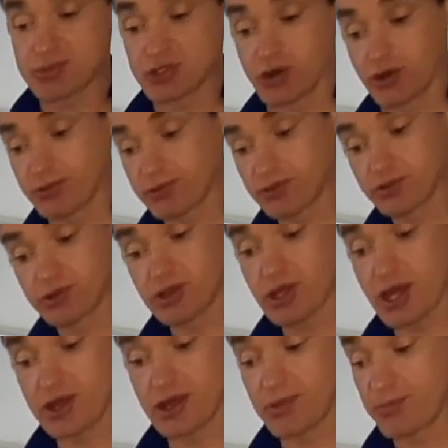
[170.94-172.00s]
off.
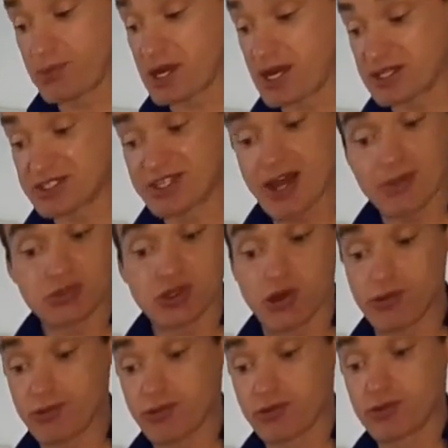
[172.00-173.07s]
And the bit that snaps
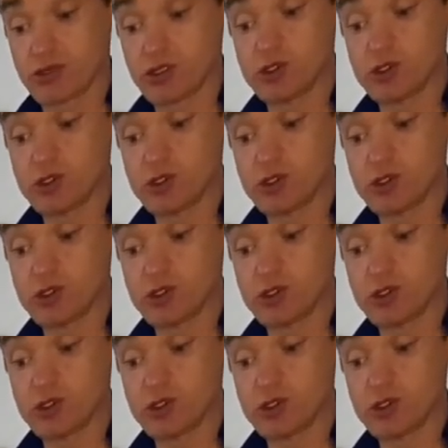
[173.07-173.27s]
off, you